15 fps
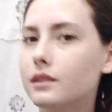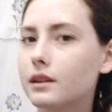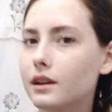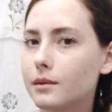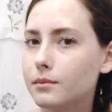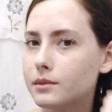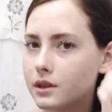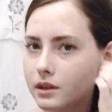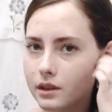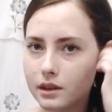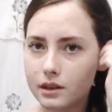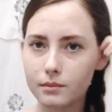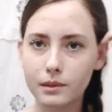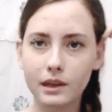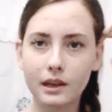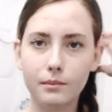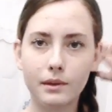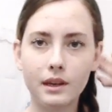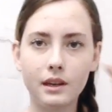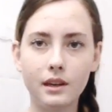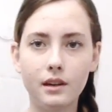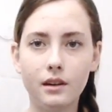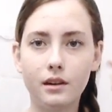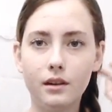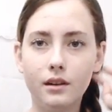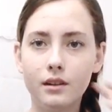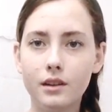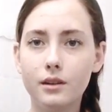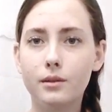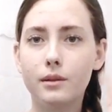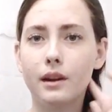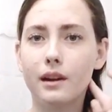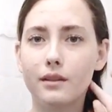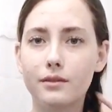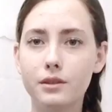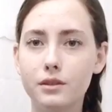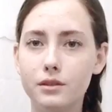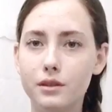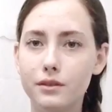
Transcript: I'm tucking it behind my ear. You don't have to.